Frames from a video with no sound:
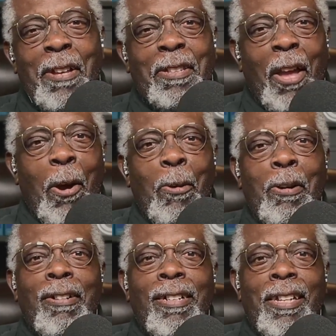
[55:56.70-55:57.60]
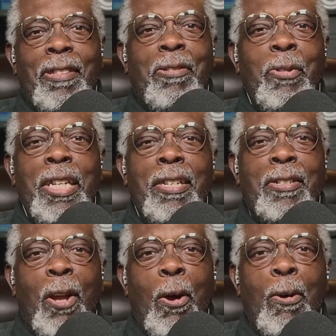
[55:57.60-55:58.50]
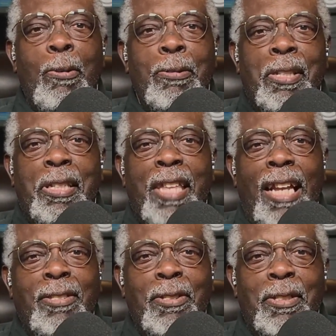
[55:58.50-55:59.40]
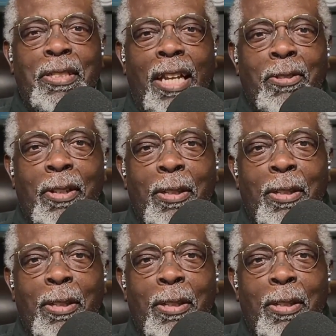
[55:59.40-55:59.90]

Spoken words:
So it's 3 years old. Statute of